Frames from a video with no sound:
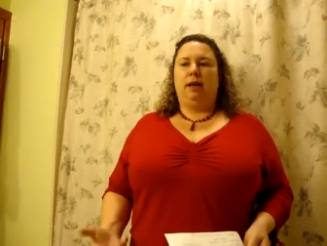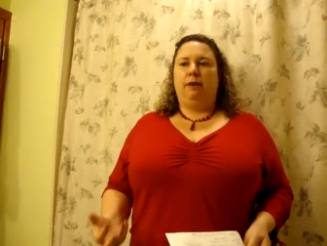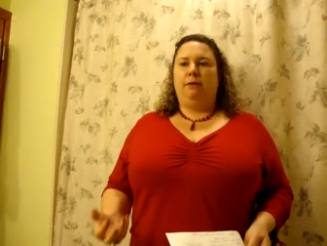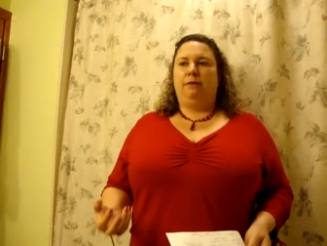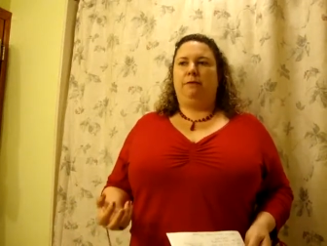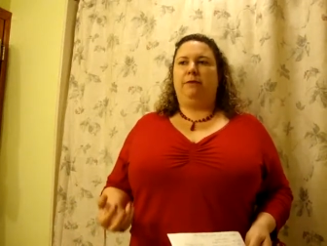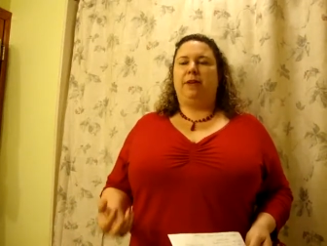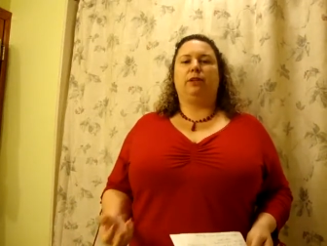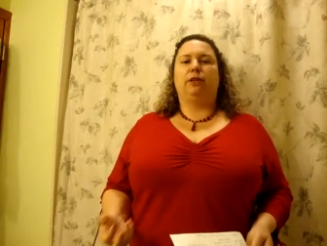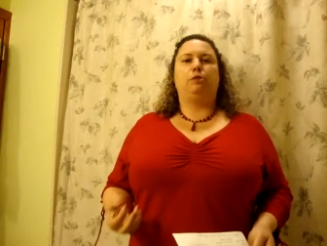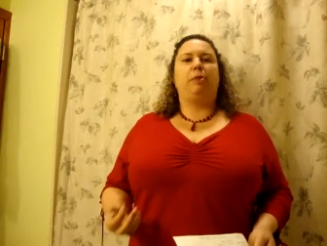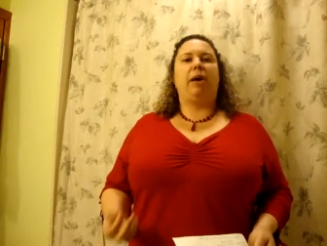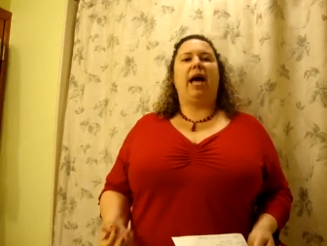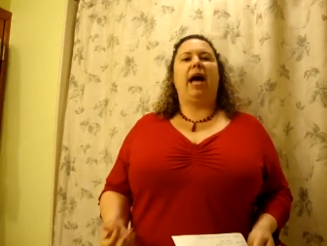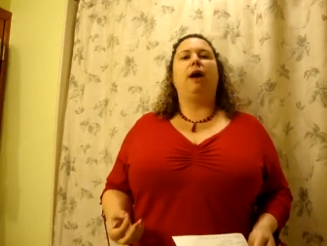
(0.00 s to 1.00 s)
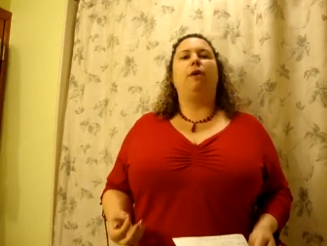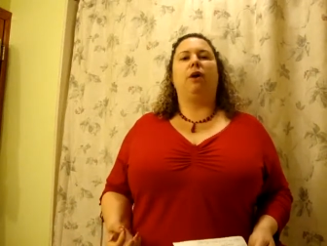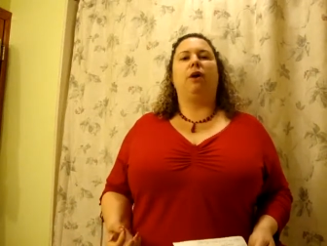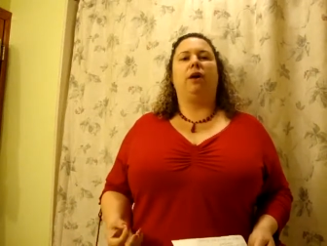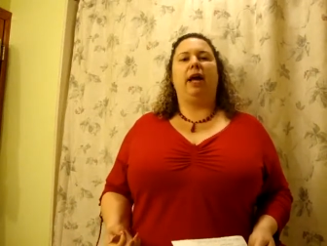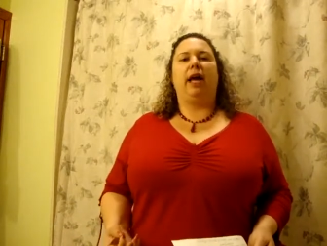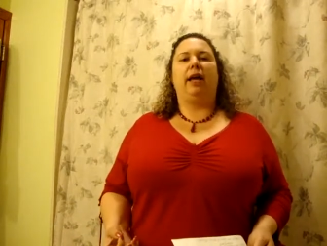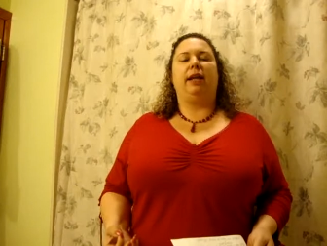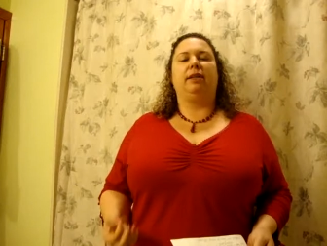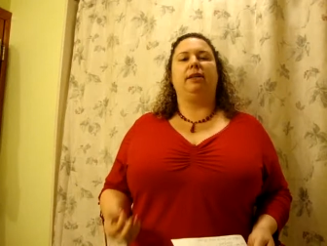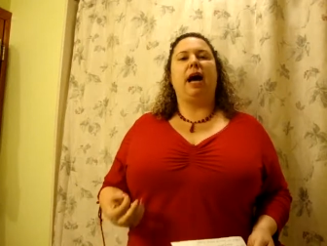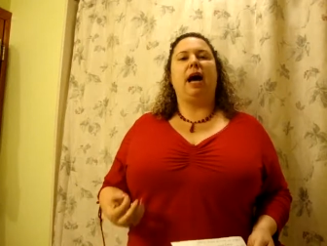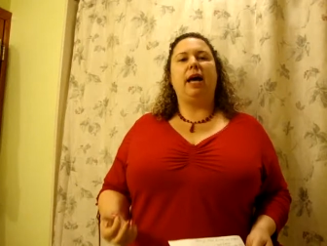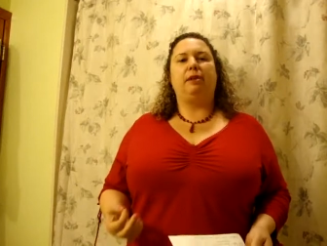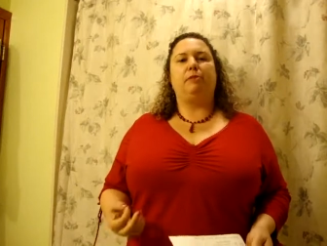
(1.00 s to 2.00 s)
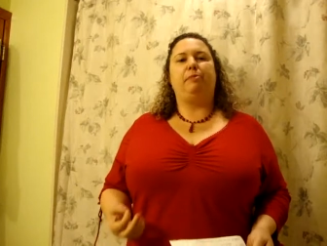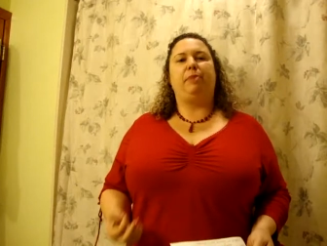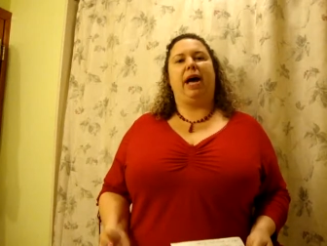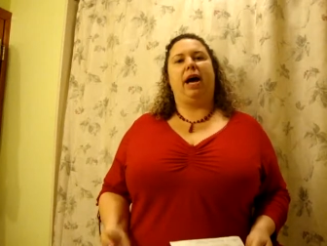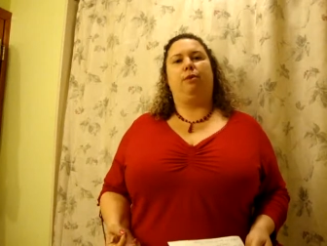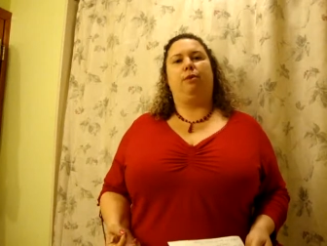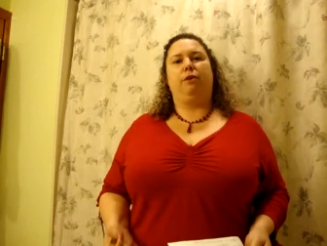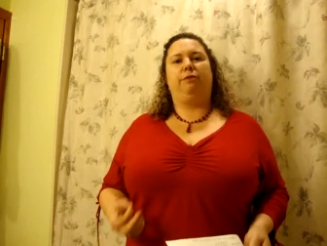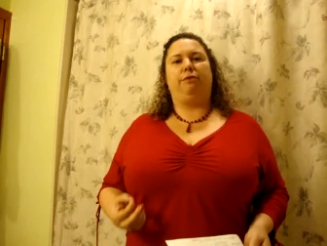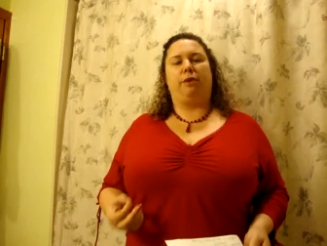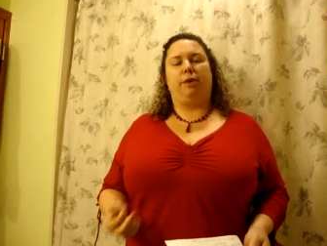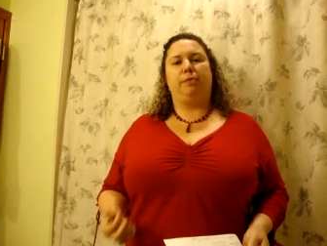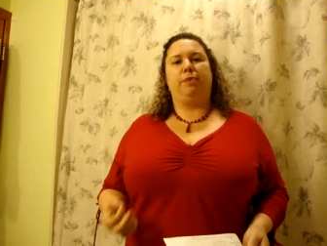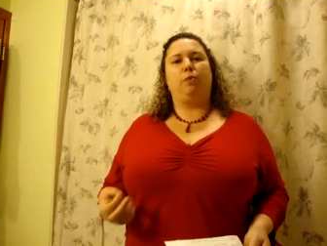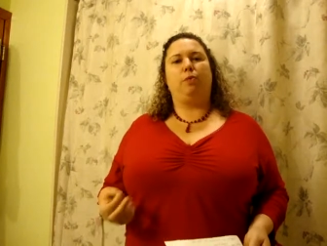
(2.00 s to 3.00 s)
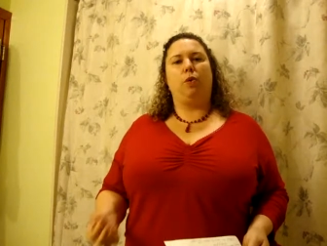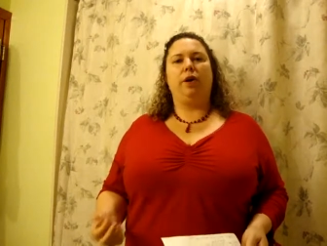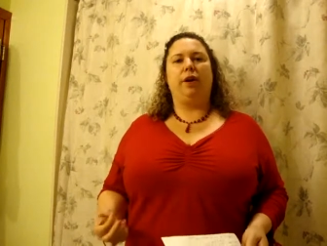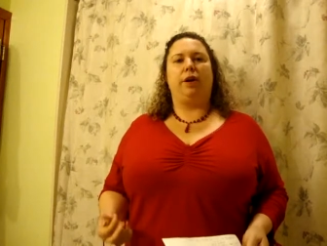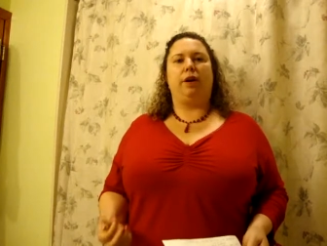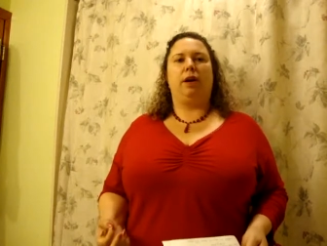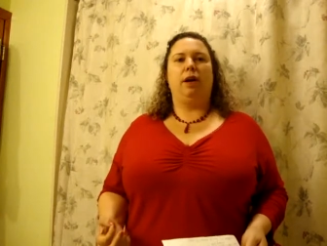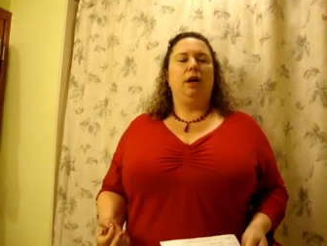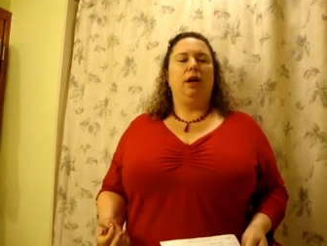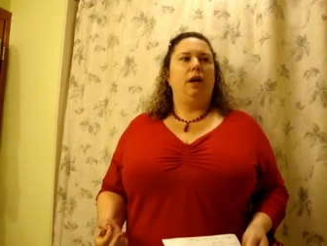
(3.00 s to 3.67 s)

felt power and gotten power from the water.